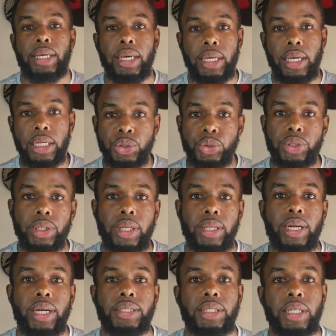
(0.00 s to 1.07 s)
a country that
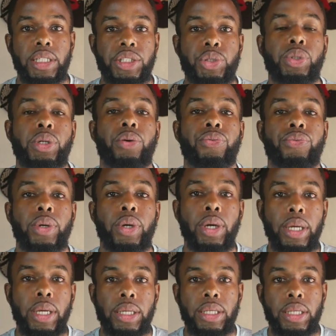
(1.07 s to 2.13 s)
has a history of
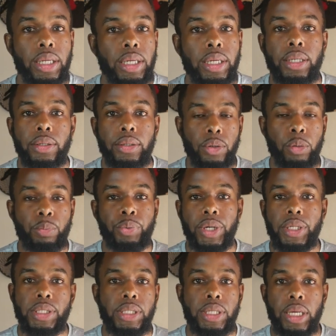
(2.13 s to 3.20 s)
killing,
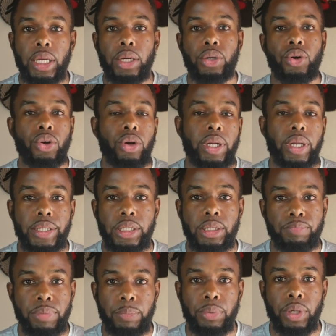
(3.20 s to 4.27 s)
oppressing, and colonizing
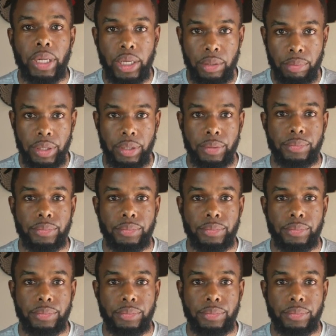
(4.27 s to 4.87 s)
people like me.